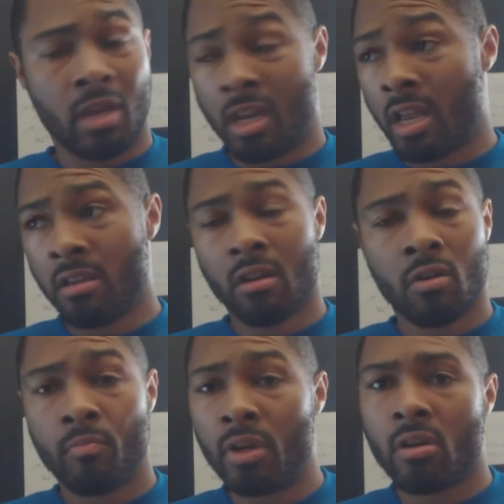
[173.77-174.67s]
And they, you
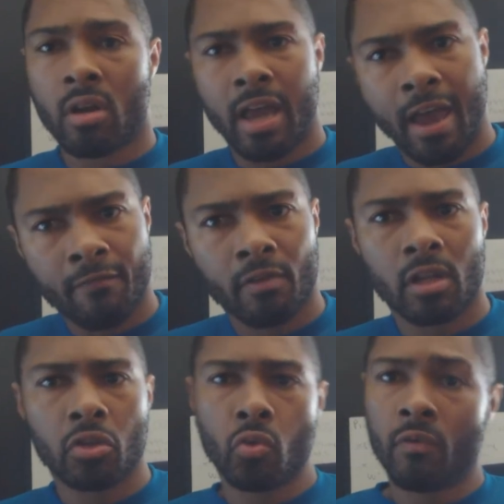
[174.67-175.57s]
know, putting all that
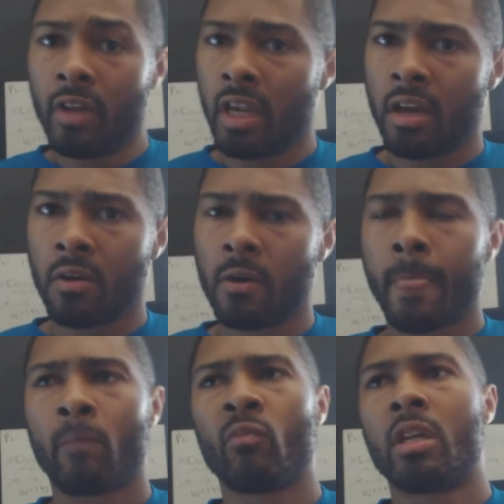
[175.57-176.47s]
effort into a video.
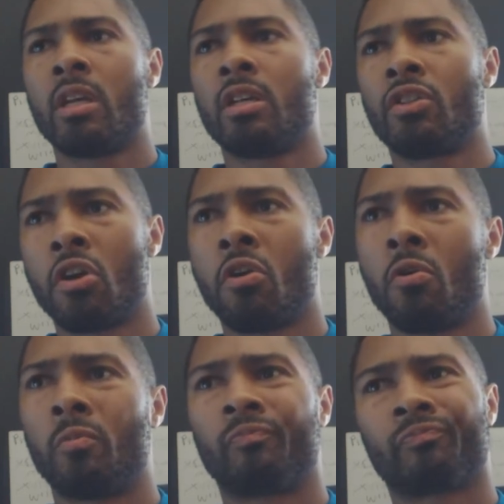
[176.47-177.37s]

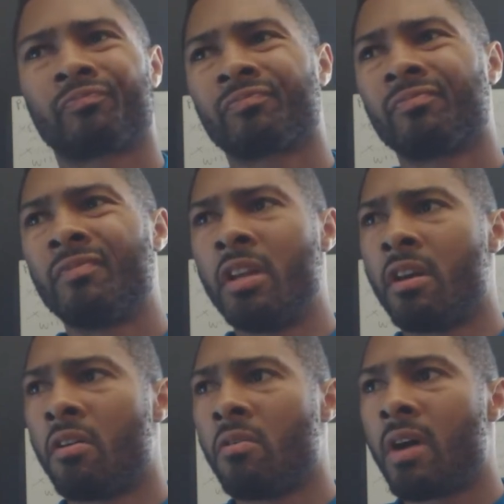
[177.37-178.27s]
So,
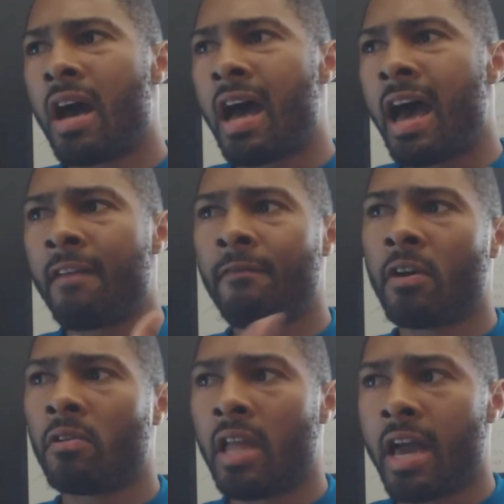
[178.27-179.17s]
you know, I
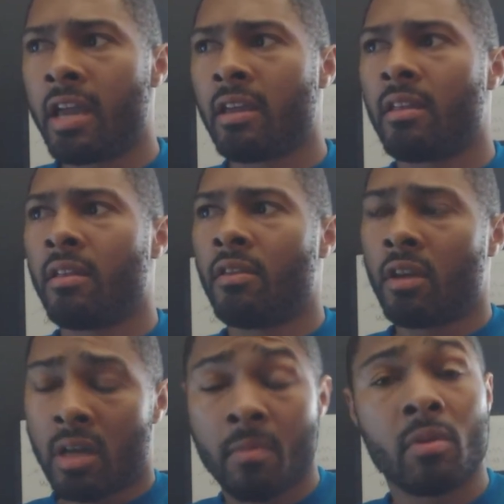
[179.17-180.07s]
felt like
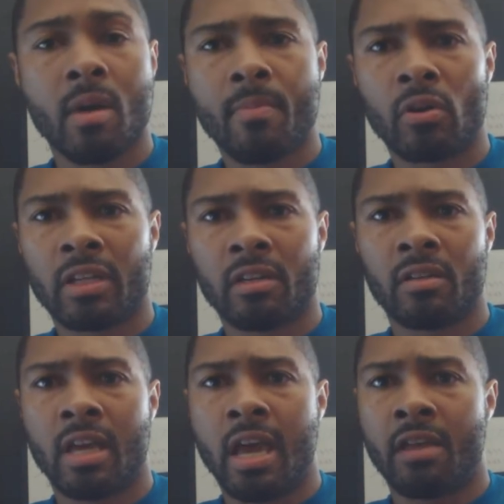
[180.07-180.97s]
a couple of my posts, like
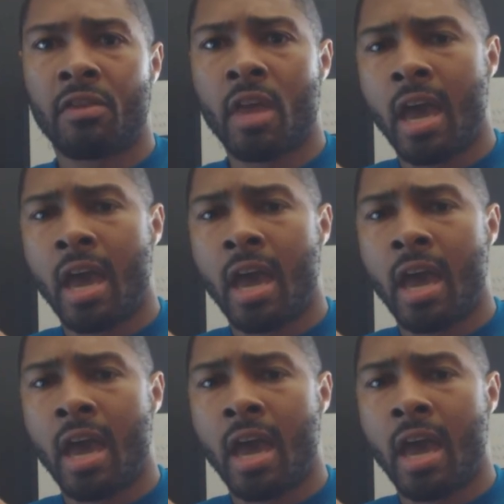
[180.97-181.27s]
you said,